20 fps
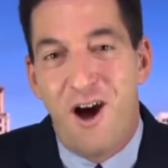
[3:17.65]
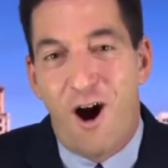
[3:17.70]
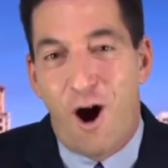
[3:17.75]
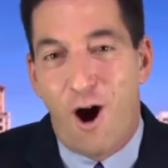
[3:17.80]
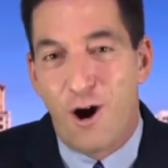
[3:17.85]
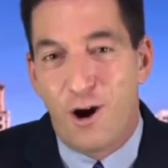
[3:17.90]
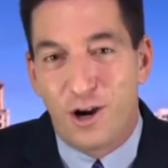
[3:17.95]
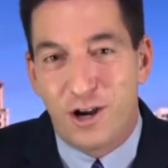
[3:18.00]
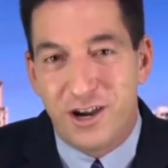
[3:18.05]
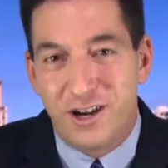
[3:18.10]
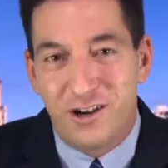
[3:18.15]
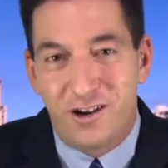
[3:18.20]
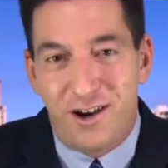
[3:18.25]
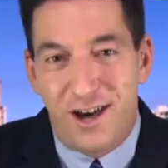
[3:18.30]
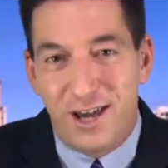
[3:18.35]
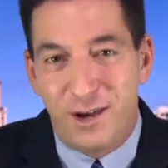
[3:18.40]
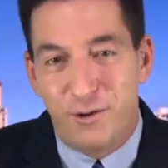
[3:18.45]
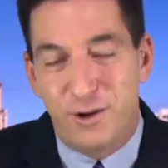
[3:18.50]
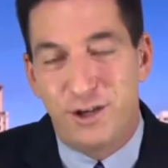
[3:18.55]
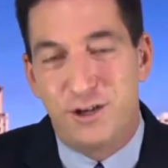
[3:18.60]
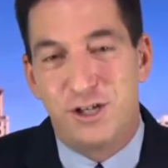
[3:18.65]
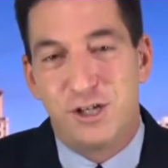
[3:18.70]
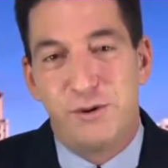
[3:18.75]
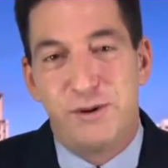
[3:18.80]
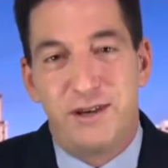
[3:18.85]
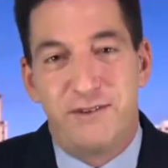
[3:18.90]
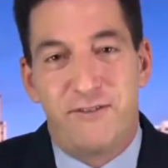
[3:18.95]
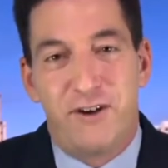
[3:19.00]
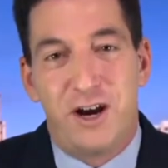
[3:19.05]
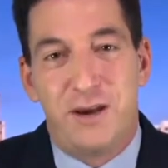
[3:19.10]
aren't going to like what you're
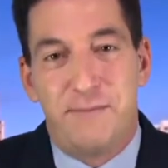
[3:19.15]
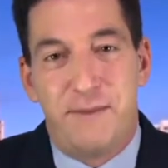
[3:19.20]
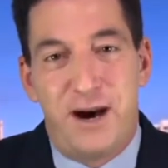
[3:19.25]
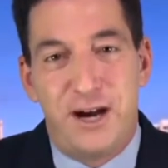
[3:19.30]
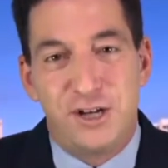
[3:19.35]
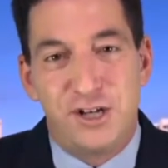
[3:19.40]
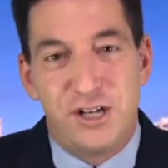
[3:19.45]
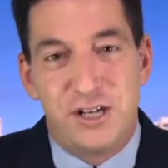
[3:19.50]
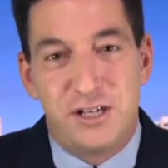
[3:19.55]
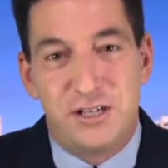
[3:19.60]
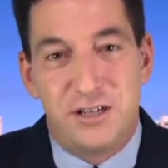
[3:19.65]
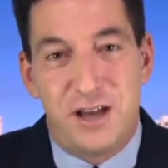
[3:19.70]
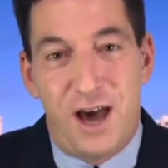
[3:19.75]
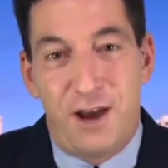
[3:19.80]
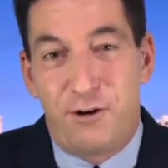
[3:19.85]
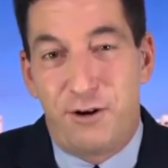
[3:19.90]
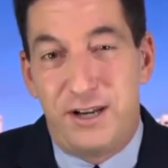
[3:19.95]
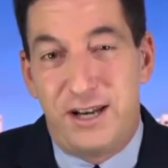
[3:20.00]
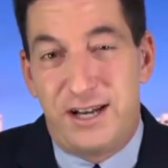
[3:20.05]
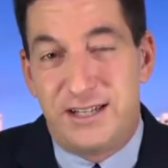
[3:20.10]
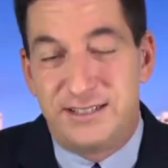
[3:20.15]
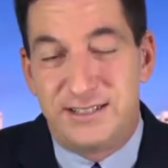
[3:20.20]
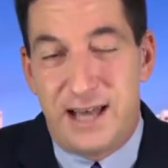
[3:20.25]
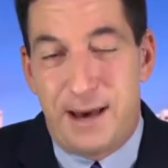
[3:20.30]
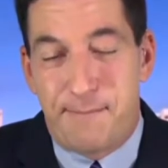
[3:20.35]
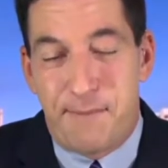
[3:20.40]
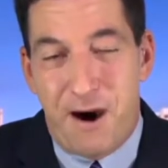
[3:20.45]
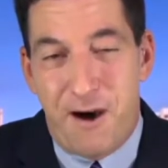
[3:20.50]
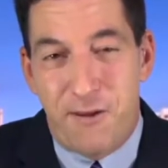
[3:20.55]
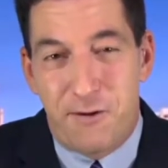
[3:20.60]
doing very much and not only doesn't
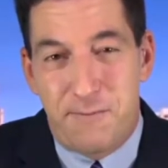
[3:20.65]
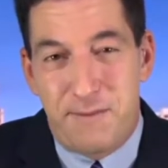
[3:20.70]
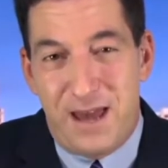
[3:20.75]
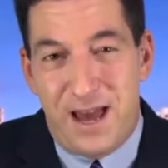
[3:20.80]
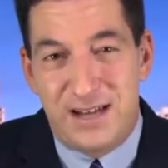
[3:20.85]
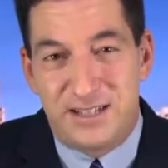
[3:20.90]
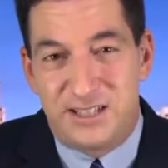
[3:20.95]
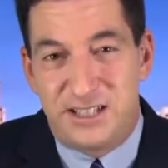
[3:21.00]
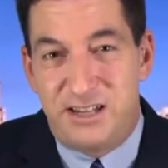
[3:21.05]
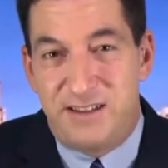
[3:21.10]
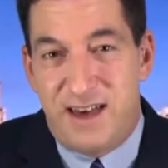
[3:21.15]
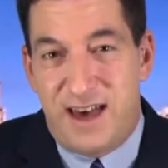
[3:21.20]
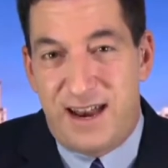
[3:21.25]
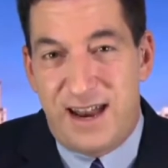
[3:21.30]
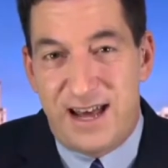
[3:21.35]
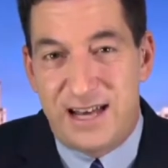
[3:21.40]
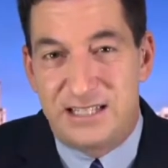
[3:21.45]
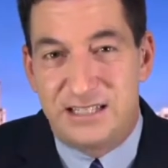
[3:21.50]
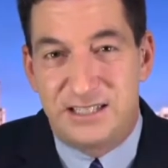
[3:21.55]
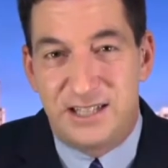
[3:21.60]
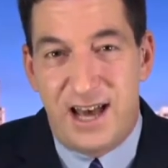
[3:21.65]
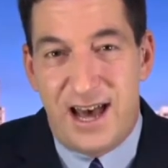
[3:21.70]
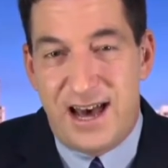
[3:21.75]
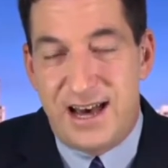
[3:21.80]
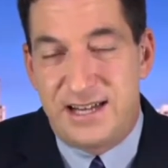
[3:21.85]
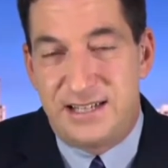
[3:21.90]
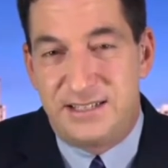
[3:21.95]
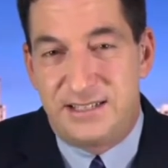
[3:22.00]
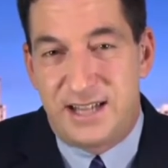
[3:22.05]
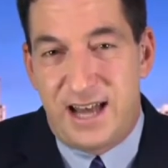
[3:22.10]
that bother me i see that as
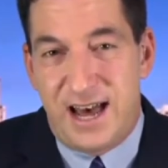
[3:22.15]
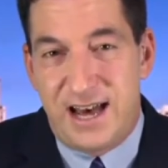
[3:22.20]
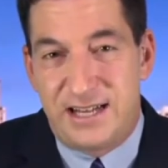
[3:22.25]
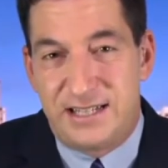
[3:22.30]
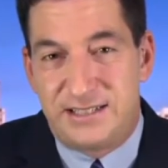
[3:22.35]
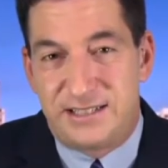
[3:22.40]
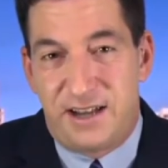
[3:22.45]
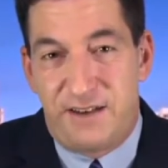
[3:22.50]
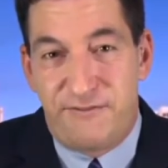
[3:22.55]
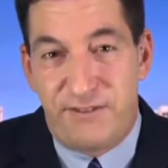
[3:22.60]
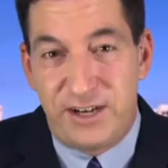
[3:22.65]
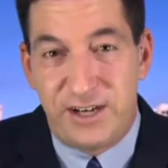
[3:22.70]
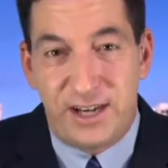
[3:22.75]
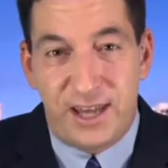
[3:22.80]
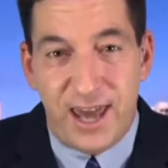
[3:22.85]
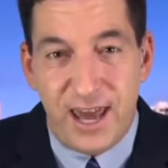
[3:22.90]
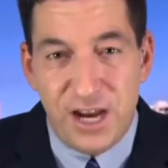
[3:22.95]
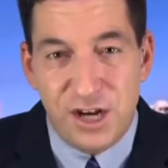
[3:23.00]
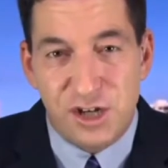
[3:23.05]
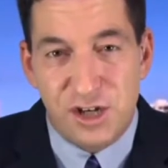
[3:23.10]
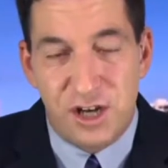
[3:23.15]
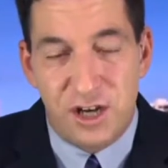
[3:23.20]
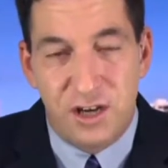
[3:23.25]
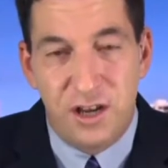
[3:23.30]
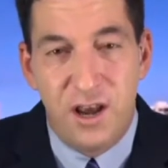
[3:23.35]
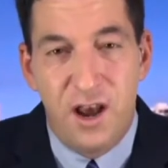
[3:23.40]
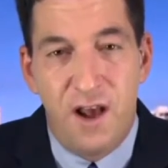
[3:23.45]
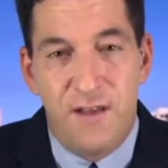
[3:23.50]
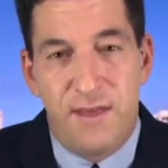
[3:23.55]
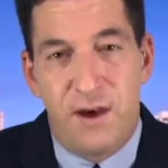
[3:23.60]
as as a vindication
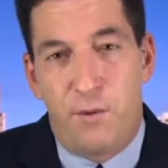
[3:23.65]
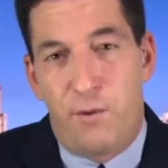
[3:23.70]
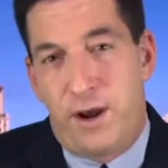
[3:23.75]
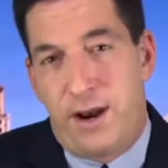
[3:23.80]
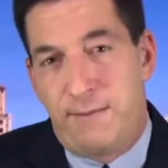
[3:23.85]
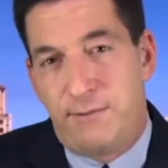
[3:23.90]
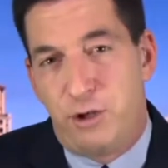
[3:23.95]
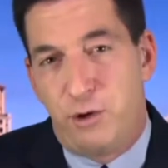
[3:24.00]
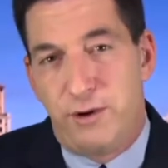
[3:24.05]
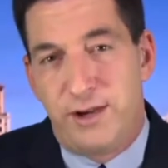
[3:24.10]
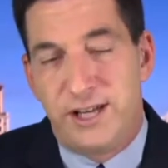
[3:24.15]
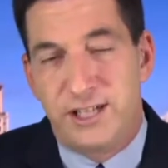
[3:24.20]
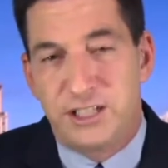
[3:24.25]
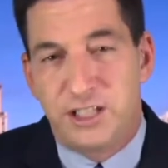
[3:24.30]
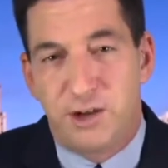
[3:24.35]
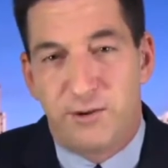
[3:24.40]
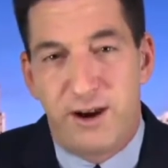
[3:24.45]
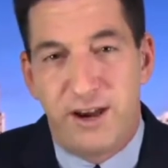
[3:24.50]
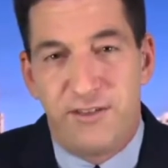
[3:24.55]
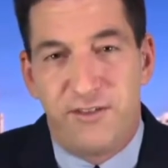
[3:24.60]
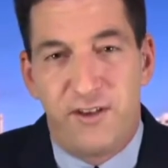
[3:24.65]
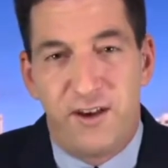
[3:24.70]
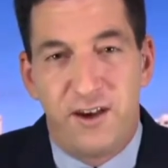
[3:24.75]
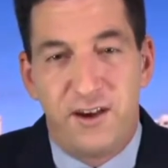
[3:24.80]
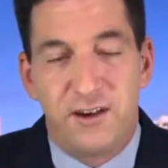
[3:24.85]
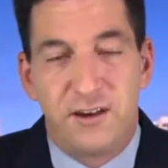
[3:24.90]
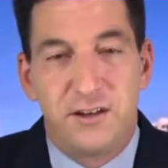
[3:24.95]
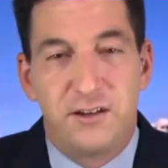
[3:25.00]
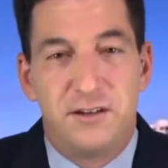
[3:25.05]
that what i'm doing is the right thing